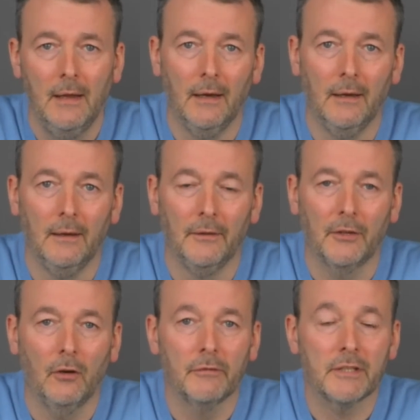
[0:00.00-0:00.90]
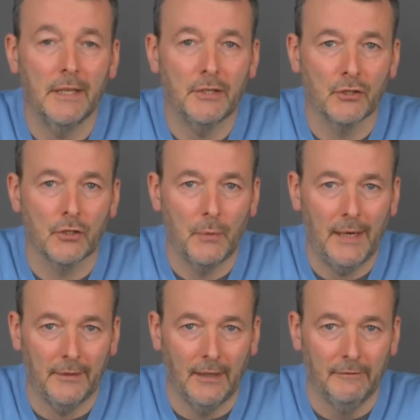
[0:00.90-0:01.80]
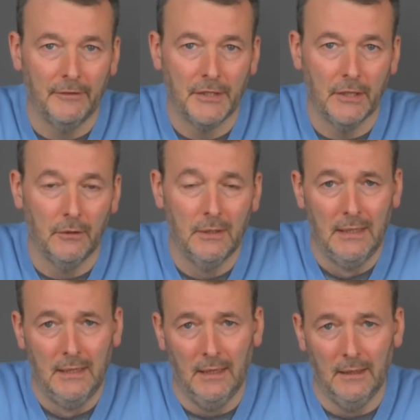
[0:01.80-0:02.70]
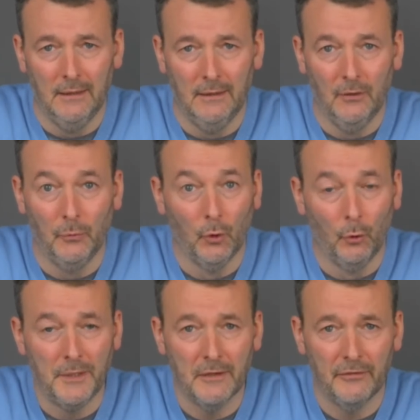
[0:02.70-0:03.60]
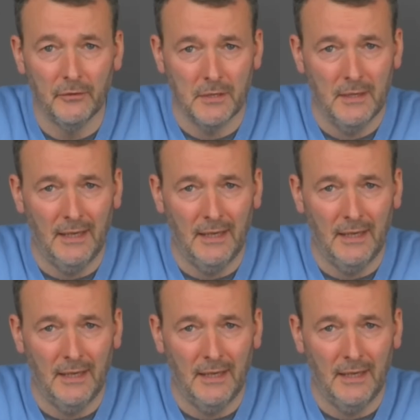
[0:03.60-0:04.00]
the conversations around that video will all be different,